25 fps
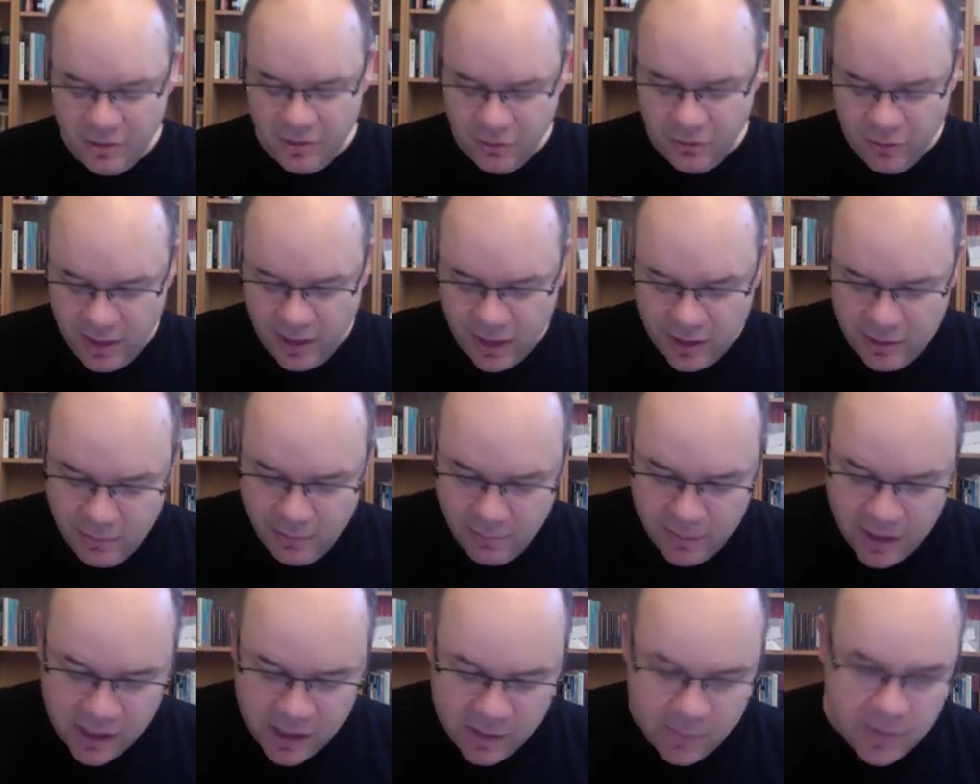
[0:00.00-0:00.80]
to get a
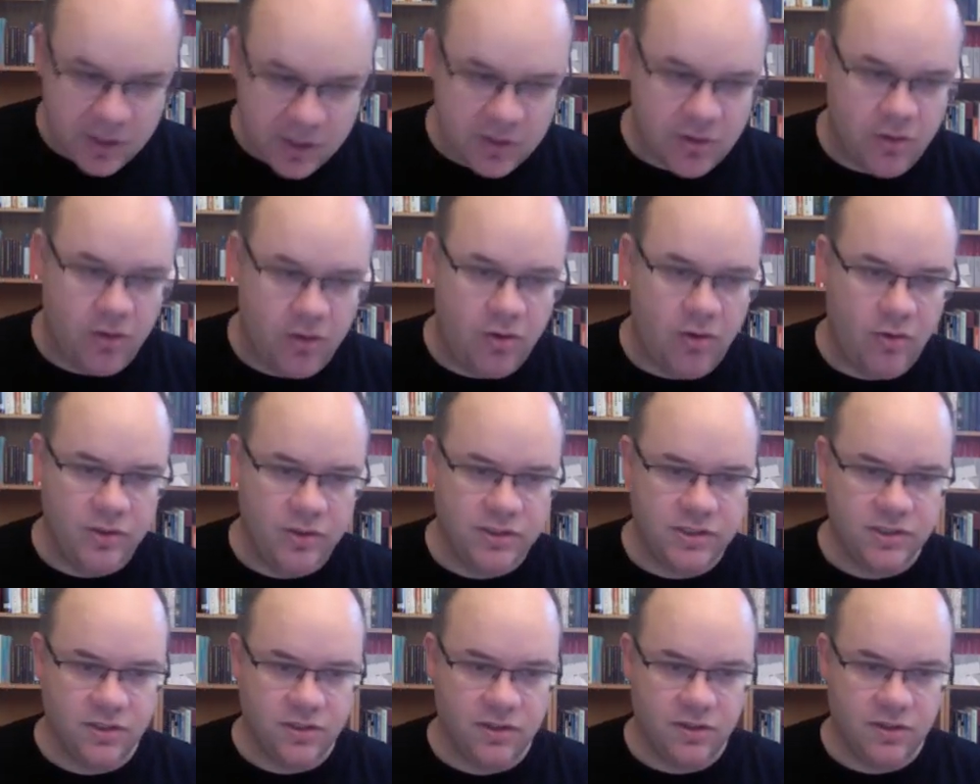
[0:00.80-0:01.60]
little bit
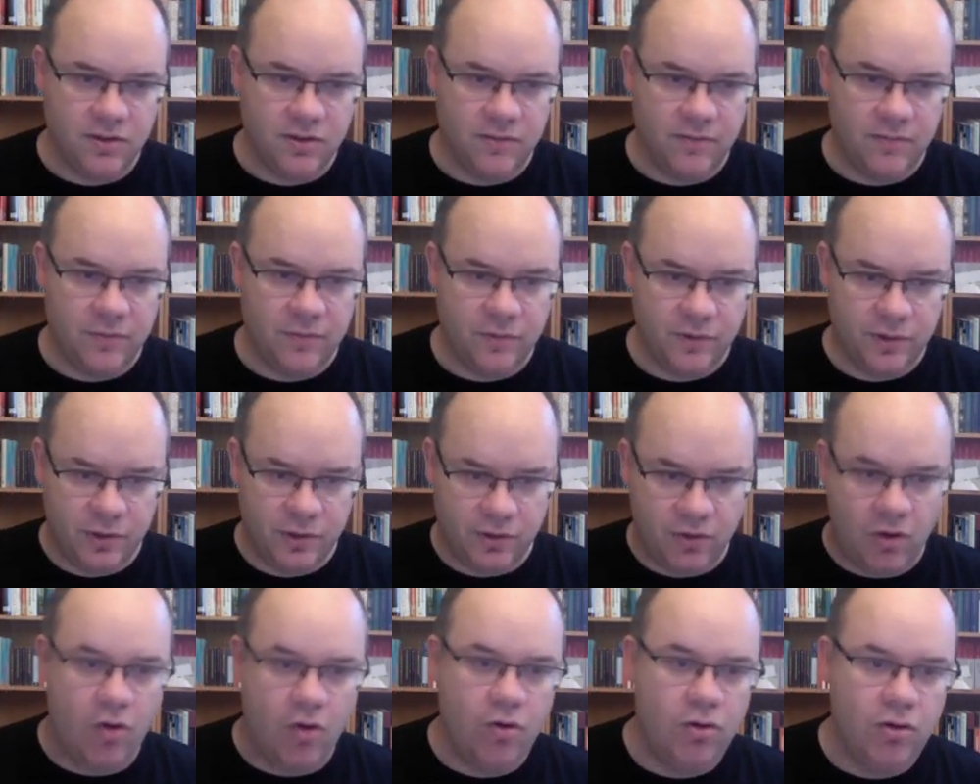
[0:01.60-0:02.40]
closer to the
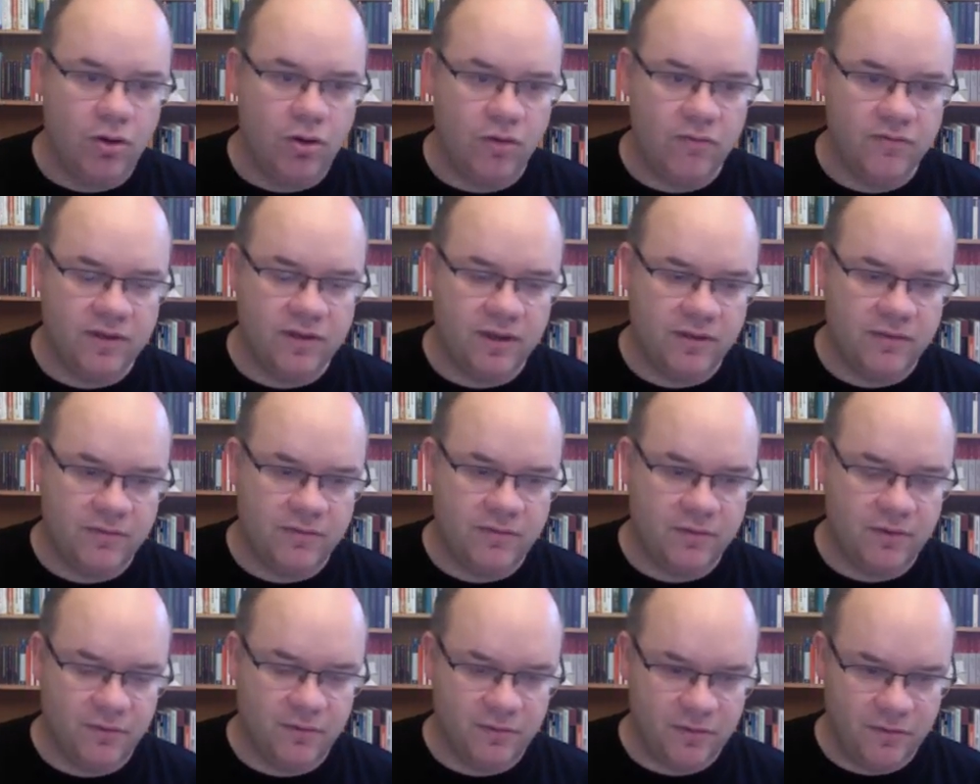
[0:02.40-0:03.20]
goal of the
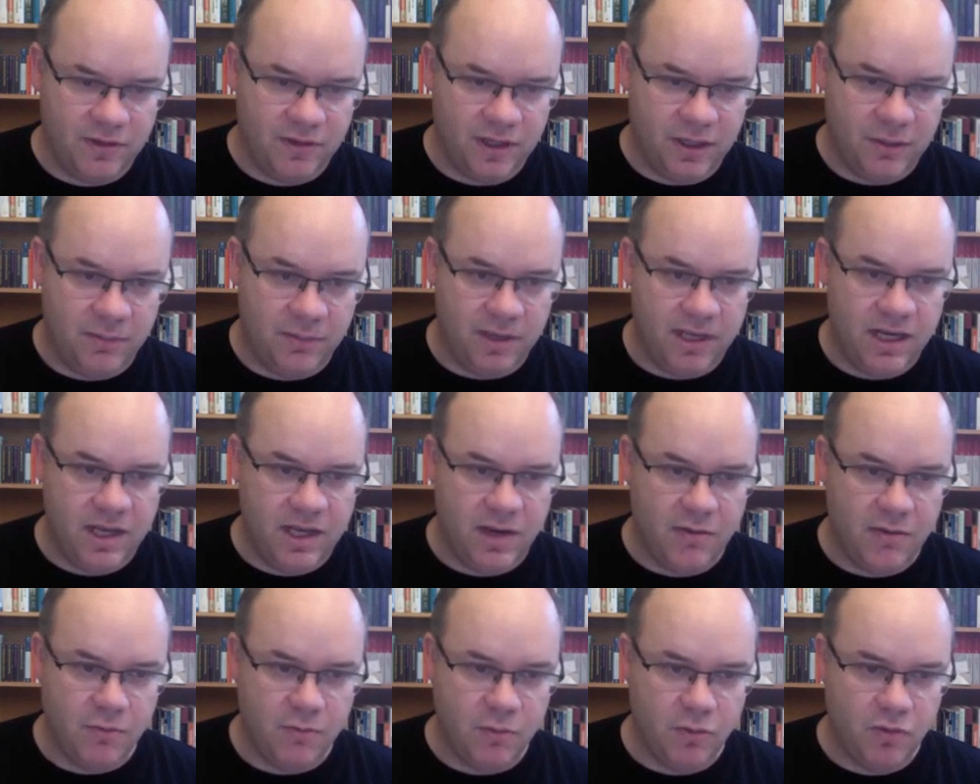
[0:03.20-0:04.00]

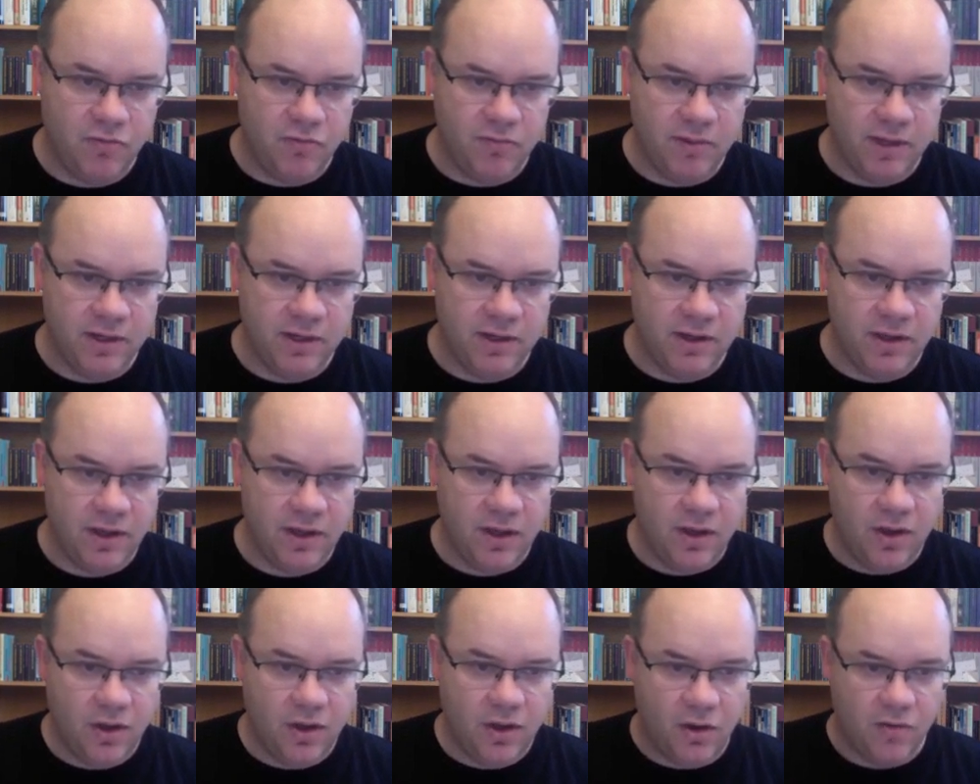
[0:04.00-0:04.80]
Wikimedia movement
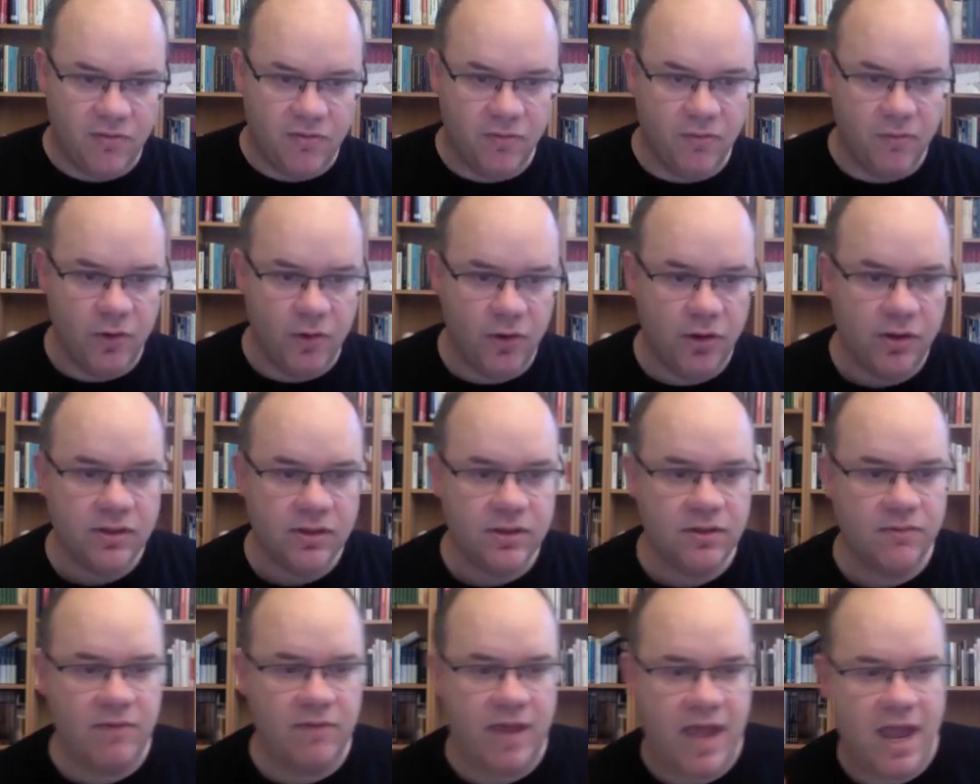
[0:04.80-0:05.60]
of a
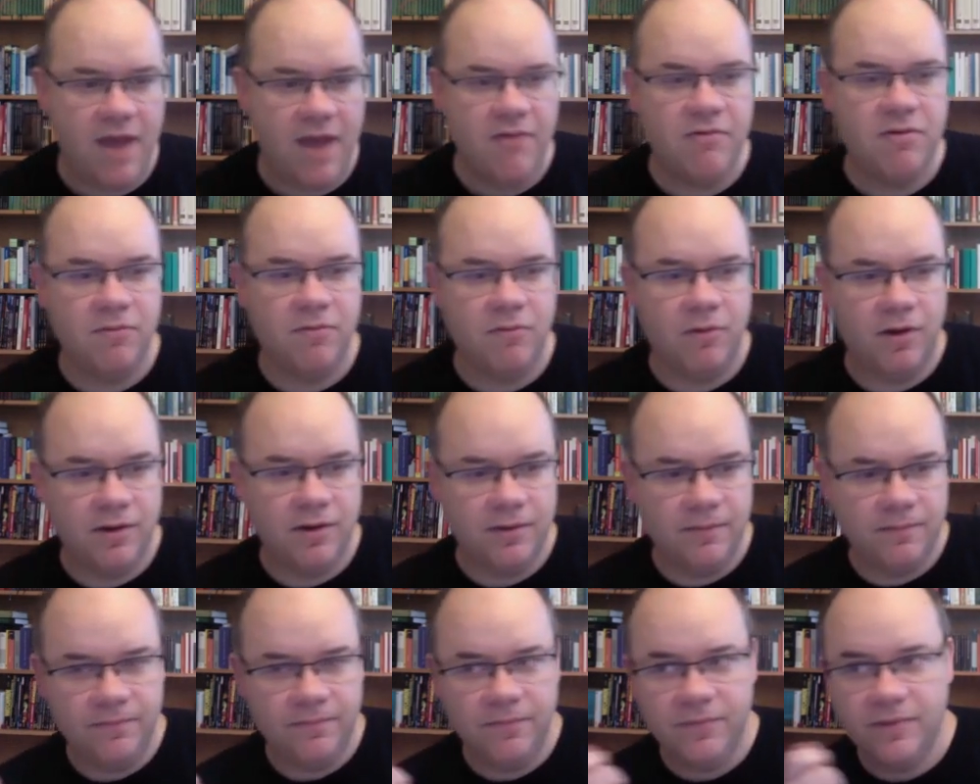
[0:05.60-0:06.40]
world where
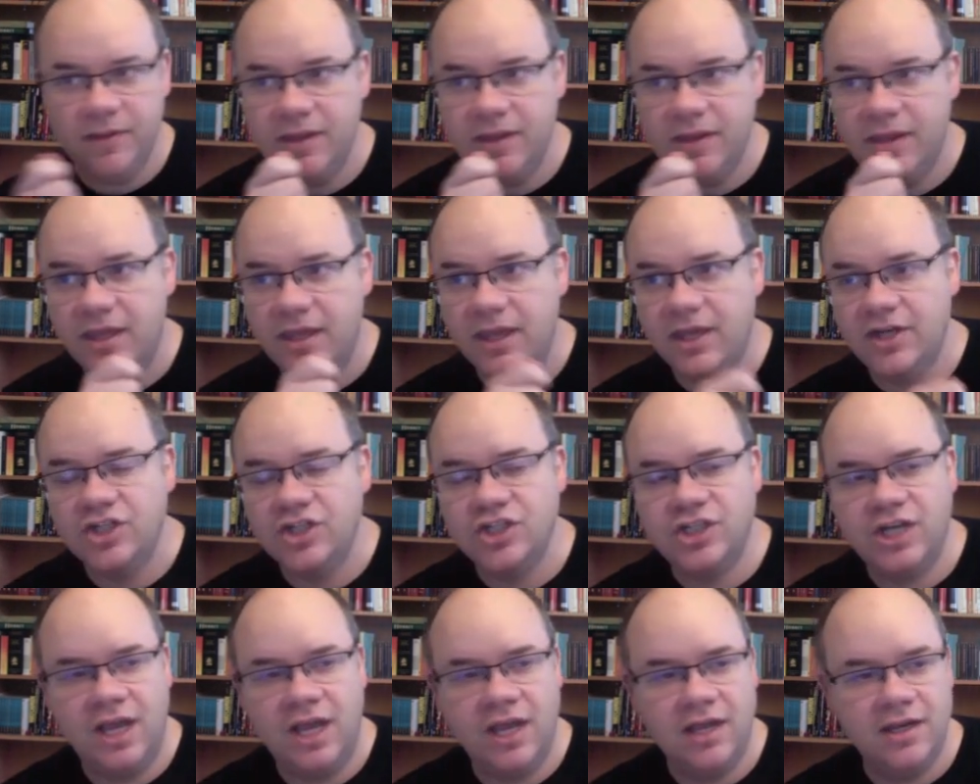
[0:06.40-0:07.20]
everyone can
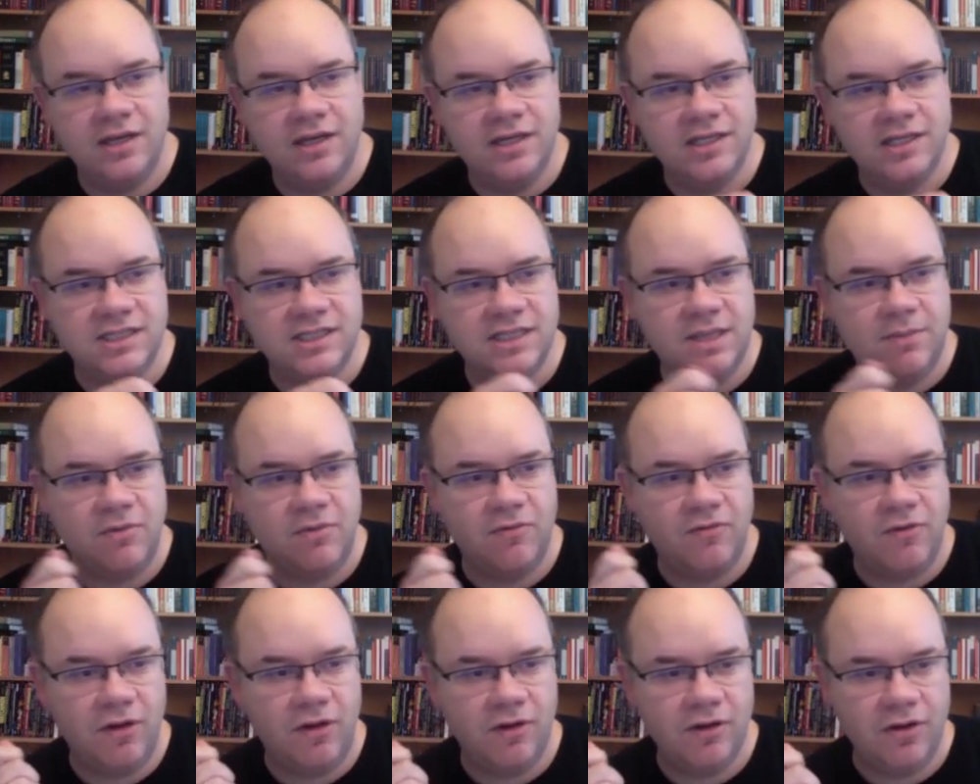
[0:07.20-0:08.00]
share in the sum
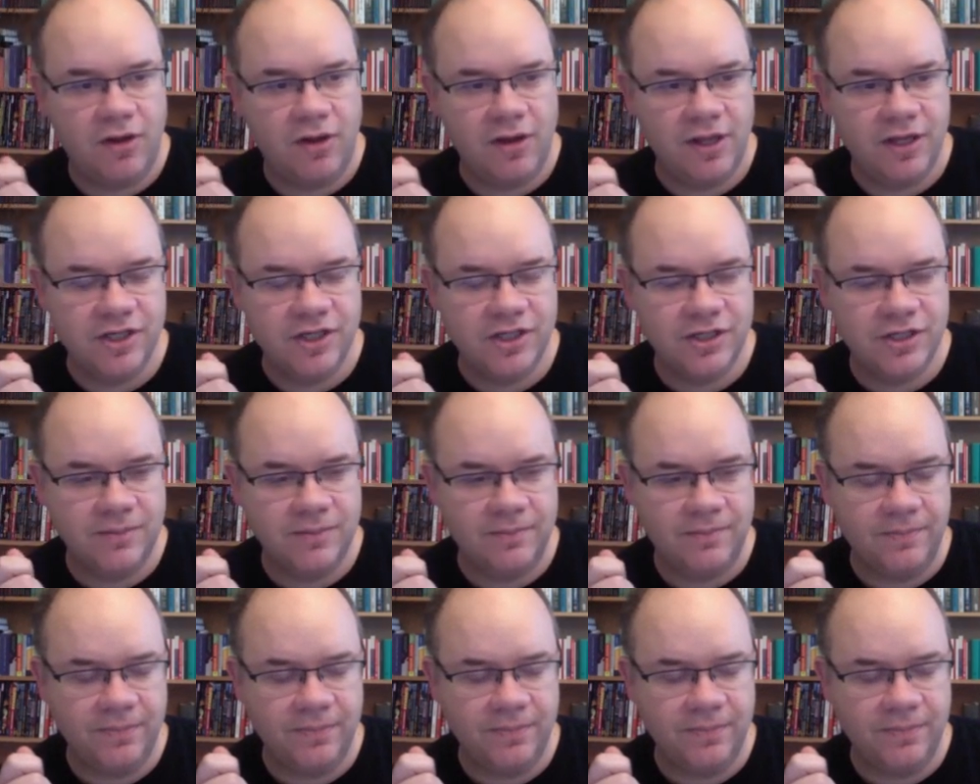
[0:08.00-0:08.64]
of all knowledge.